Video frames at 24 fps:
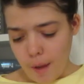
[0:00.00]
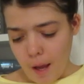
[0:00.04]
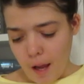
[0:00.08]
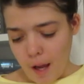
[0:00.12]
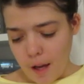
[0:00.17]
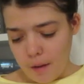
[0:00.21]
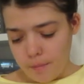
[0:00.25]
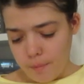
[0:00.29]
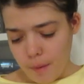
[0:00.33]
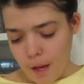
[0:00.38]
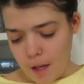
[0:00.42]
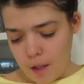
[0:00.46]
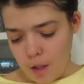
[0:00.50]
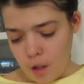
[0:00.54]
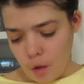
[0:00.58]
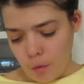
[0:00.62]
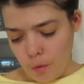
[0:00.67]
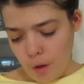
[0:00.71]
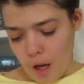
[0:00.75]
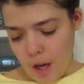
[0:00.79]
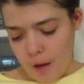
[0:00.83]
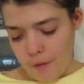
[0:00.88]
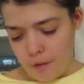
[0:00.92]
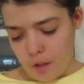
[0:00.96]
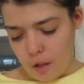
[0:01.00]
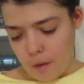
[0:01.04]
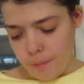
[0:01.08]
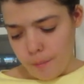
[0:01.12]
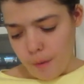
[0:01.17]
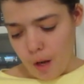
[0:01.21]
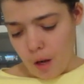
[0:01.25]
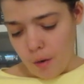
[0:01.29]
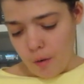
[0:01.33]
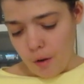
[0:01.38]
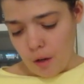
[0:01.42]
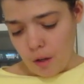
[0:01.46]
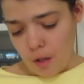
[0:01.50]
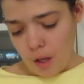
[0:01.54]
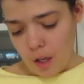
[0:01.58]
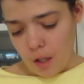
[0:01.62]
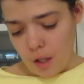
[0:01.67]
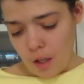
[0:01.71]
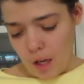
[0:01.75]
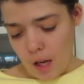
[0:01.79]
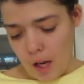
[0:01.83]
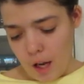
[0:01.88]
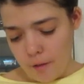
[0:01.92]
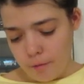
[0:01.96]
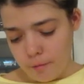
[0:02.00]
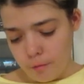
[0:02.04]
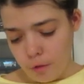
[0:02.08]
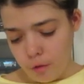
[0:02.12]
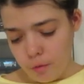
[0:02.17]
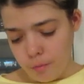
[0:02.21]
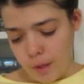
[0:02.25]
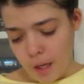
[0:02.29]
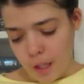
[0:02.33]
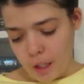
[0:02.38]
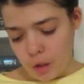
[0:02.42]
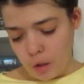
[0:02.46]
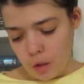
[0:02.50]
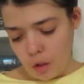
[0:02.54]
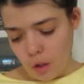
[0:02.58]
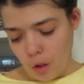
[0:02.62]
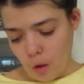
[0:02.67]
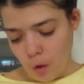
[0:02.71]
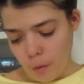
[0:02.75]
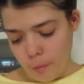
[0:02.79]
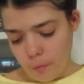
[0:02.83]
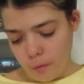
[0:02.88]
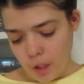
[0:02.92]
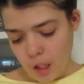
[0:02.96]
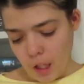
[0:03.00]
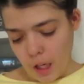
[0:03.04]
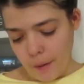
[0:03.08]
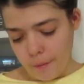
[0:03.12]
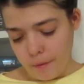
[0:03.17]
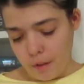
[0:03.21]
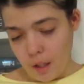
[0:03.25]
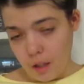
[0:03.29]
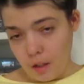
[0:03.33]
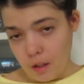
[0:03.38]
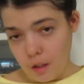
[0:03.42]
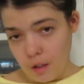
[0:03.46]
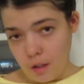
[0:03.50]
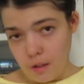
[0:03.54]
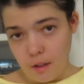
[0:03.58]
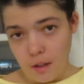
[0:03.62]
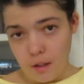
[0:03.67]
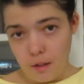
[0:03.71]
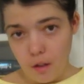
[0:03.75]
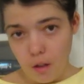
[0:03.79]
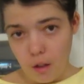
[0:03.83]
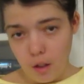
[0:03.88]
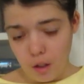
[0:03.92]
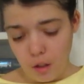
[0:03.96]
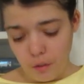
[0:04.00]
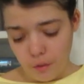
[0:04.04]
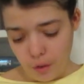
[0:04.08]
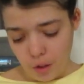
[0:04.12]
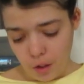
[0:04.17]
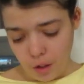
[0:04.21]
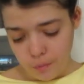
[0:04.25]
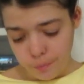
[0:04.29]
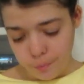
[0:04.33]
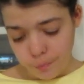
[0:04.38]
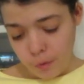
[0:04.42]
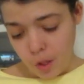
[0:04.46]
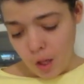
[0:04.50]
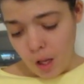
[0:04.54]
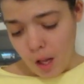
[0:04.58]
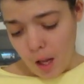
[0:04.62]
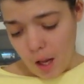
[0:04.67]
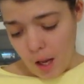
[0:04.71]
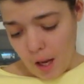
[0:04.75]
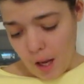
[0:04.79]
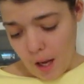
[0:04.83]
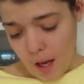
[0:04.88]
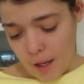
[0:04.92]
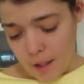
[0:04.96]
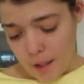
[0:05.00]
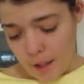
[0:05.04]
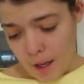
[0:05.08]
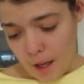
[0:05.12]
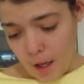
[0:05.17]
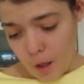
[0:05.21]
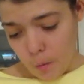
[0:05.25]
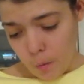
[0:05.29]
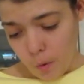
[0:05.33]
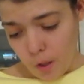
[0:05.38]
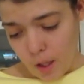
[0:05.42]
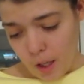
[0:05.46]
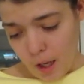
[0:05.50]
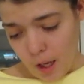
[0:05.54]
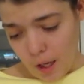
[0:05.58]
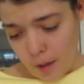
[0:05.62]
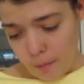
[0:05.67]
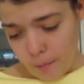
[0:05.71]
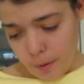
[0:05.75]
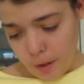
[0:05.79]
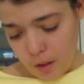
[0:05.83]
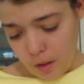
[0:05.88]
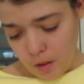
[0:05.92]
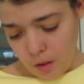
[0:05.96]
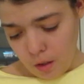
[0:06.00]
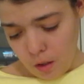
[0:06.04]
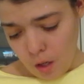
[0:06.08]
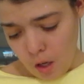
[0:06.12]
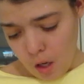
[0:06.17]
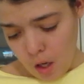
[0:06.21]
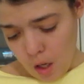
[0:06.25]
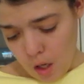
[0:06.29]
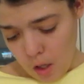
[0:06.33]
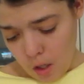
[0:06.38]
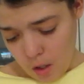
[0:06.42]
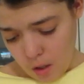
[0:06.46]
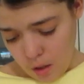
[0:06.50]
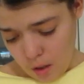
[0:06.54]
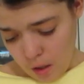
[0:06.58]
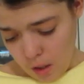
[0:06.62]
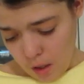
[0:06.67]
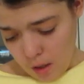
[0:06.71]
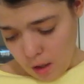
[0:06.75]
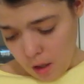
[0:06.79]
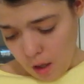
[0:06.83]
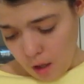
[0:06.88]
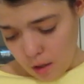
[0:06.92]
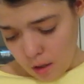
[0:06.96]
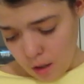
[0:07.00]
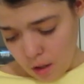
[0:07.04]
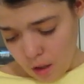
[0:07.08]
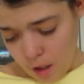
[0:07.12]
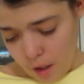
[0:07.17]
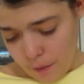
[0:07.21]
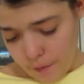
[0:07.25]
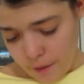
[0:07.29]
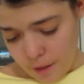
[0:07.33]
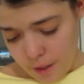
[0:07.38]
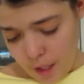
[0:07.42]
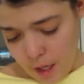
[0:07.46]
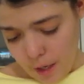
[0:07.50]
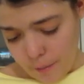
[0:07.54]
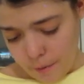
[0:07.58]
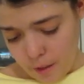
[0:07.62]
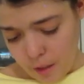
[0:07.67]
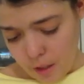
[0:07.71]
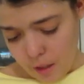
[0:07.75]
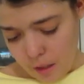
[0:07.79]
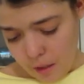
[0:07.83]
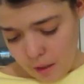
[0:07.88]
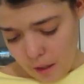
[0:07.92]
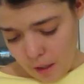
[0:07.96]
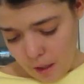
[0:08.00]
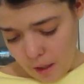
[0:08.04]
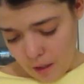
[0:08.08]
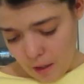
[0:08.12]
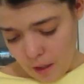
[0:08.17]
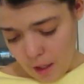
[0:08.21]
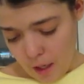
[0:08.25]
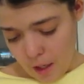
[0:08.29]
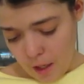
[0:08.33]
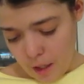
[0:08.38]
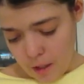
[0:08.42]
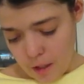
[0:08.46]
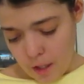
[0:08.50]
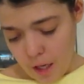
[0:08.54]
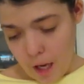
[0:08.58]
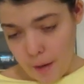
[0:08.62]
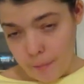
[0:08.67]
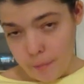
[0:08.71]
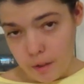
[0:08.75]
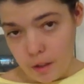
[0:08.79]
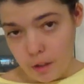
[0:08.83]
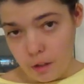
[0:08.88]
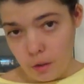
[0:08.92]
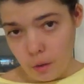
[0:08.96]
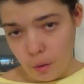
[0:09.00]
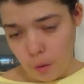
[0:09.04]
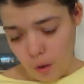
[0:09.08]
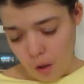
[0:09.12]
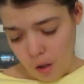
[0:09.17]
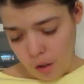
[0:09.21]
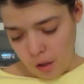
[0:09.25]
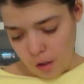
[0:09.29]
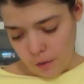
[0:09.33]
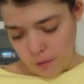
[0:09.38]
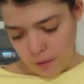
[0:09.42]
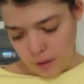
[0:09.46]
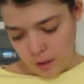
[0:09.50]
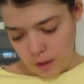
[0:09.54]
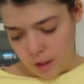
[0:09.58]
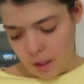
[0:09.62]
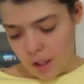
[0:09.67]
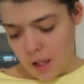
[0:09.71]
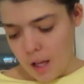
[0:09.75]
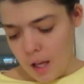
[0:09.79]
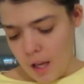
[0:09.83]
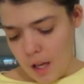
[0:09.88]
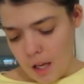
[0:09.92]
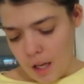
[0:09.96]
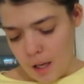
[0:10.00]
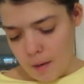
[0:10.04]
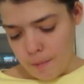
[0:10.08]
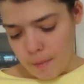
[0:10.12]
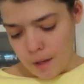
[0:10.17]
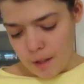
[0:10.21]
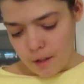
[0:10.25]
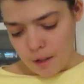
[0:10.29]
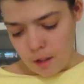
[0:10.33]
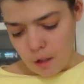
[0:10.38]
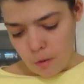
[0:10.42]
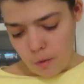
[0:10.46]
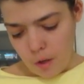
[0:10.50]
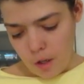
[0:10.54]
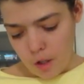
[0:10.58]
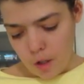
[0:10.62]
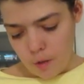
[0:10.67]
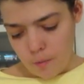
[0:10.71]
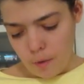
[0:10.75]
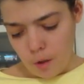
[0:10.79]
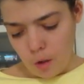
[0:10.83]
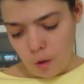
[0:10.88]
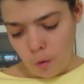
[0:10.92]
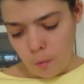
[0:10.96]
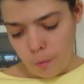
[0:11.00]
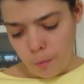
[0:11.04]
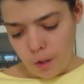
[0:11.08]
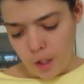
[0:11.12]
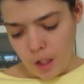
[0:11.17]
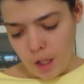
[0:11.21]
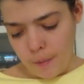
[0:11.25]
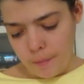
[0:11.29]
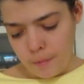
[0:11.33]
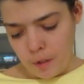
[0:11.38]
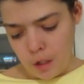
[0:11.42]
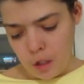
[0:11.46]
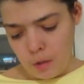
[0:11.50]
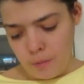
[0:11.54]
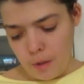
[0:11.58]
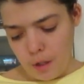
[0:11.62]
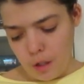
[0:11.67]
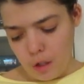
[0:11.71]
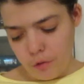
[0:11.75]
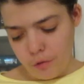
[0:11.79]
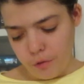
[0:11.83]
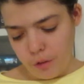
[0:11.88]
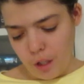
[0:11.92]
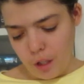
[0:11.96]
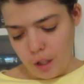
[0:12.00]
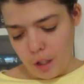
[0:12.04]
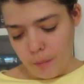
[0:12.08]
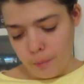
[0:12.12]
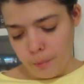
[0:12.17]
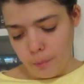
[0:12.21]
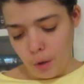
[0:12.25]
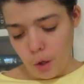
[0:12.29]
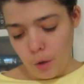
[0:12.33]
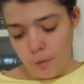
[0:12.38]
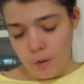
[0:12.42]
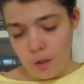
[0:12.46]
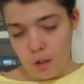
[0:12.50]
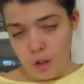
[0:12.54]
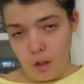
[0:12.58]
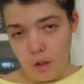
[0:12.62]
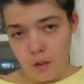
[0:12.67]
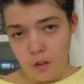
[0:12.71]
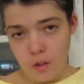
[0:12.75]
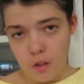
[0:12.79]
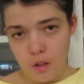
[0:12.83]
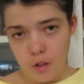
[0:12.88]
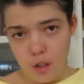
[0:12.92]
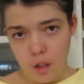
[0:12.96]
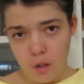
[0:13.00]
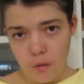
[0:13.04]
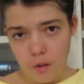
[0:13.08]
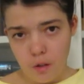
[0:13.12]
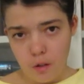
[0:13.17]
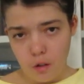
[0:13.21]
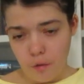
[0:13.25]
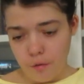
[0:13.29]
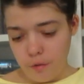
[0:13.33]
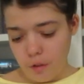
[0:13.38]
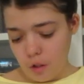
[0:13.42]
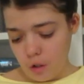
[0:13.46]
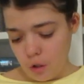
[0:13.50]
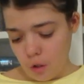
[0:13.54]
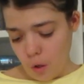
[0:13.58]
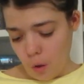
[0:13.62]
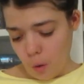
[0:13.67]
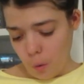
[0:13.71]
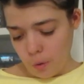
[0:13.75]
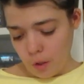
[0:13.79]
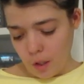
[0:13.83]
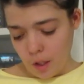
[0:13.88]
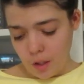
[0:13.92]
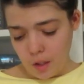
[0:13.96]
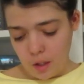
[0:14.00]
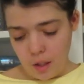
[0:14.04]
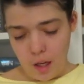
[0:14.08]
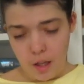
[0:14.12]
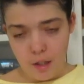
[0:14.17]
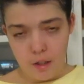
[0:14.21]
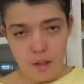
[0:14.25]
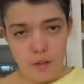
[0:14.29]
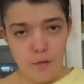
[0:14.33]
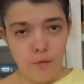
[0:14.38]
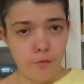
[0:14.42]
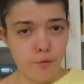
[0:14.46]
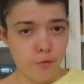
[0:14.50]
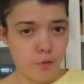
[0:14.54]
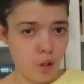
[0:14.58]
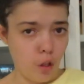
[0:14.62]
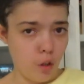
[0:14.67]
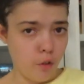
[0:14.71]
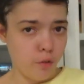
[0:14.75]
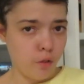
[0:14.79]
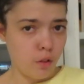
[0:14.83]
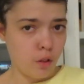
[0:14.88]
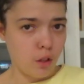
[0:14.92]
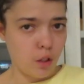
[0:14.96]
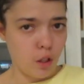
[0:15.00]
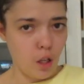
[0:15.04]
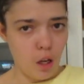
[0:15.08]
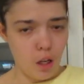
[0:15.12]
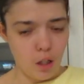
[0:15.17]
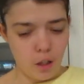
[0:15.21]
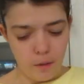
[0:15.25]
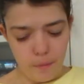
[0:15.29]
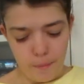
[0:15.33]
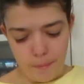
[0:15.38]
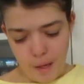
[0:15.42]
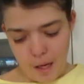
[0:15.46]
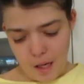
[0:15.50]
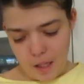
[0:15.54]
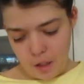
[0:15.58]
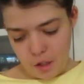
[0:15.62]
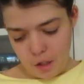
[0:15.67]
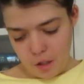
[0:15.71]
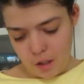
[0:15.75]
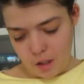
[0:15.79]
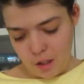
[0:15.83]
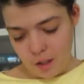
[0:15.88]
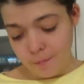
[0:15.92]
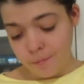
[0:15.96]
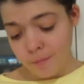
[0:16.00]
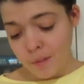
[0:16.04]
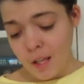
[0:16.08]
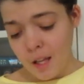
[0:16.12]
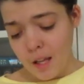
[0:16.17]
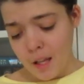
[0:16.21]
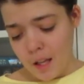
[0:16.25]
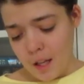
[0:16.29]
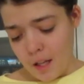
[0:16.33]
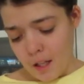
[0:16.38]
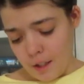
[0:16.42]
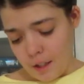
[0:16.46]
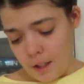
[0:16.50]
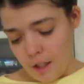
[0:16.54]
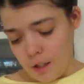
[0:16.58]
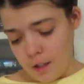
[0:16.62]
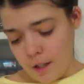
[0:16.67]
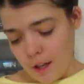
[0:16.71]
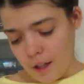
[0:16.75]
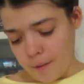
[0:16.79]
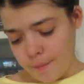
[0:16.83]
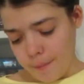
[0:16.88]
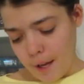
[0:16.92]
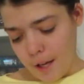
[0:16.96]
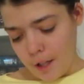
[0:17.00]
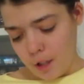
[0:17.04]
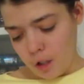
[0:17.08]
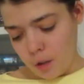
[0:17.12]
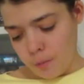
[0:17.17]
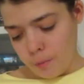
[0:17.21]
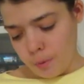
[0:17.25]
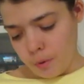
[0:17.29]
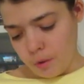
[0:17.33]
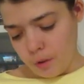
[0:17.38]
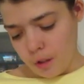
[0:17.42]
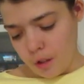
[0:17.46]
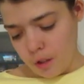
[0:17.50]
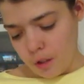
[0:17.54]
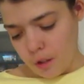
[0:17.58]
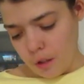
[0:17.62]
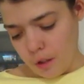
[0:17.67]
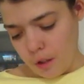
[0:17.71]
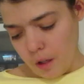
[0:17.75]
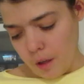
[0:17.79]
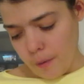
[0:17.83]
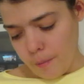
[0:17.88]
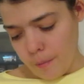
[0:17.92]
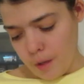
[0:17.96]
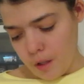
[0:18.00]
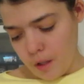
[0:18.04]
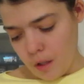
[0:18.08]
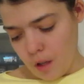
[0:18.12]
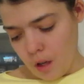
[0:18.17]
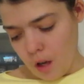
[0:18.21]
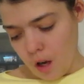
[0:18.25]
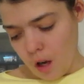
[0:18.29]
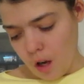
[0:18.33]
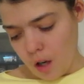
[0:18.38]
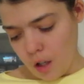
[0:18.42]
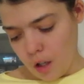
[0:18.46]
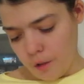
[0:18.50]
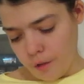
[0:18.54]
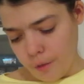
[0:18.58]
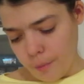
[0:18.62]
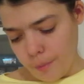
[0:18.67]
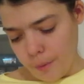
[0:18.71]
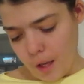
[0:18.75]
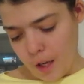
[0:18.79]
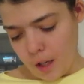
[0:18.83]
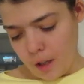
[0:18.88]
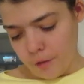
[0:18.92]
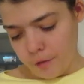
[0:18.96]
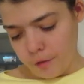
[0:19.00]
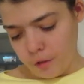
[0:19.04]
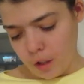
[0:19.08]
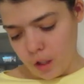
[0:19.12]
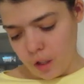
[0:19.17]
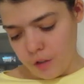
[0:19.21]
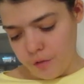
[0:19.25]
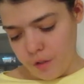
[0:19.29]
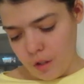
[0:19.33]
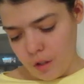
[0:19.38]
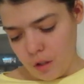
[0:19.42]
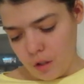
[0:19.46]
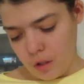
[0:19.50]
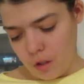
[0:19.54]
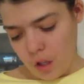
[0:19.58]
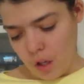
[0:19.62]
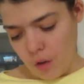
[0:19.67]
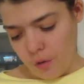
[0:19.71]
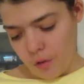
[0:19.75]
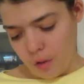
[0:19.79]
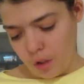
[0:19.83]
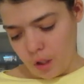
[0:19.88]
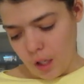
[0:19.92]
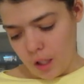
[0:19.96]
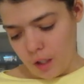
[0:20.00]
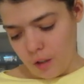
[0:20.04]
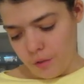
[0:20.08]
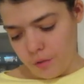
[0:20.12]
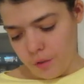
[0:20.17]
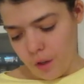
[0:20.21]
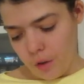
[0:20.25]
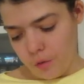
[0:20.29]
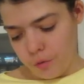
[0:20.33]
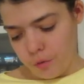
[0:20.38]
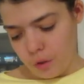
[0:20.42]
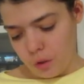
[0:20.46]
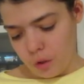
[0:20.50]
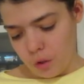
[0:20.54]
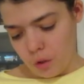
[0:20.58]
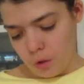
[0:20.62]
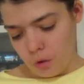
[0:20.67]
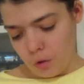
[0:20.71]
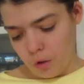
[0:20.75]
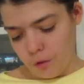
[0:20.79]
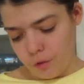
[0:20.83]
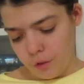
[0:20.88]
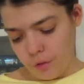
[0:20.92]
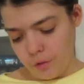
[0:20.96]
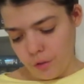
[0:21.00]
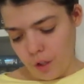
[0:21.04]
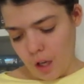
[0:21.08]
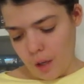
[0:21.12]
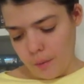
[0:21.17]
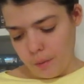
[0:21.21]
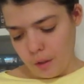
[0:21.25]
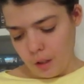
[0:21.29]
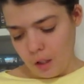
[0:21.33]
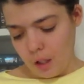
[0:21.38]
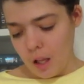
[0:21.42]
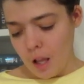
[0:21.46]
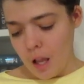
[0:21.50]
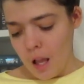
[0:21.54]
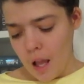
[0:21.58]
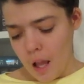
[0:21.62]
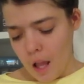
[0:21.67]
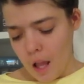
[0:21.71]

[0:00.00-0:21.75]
Matt, and Maddie Graves are married, and they have moved back to their hometown and their son Oliver. And now what happened? and long ago is happening again and is happening to all of us. He meets a strange boy who becomes his best friend, a boy with the secrets of his own and taste of dark, dark magic. This dark magic puts them in the heart of a battle of good versus evil and a fight for the soul of the family,